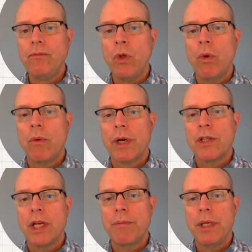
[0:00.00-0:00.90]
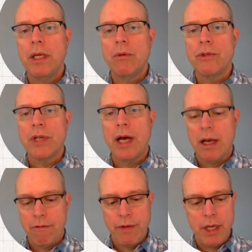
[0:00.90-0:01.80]
Well, we're going to take P equals
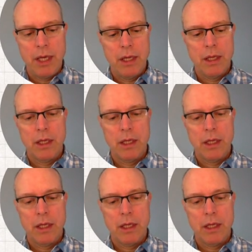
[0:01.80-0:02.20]
IV